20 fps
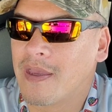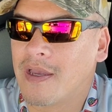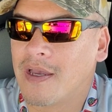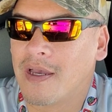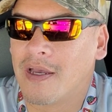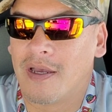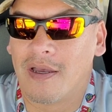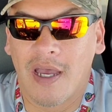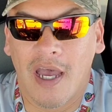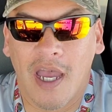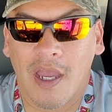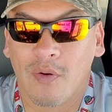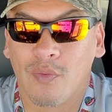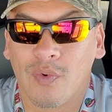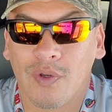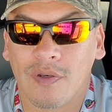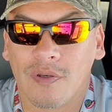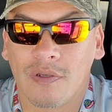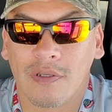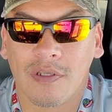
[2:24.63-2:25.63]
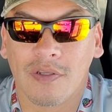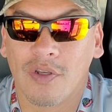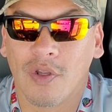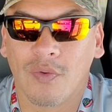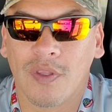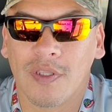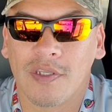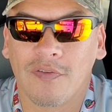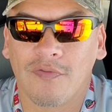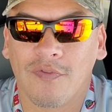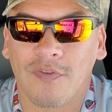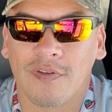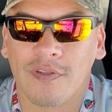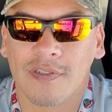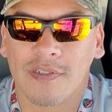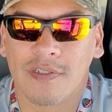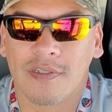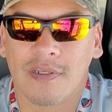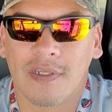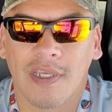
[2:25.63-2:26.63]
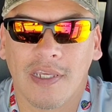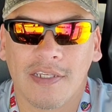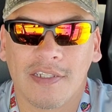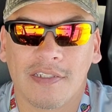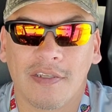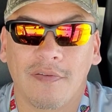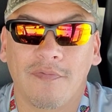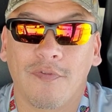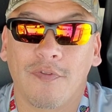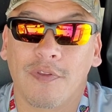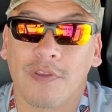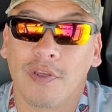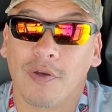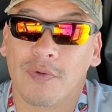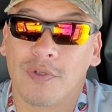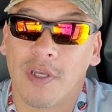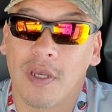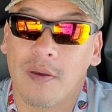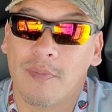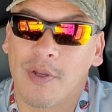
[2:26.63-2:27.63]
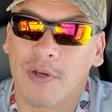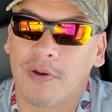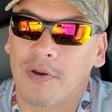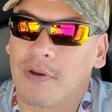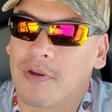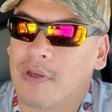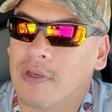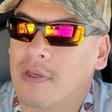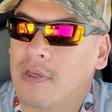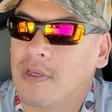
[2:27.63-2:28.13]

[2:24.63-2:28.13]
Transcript: I wouldn't know the difference except for the odometer.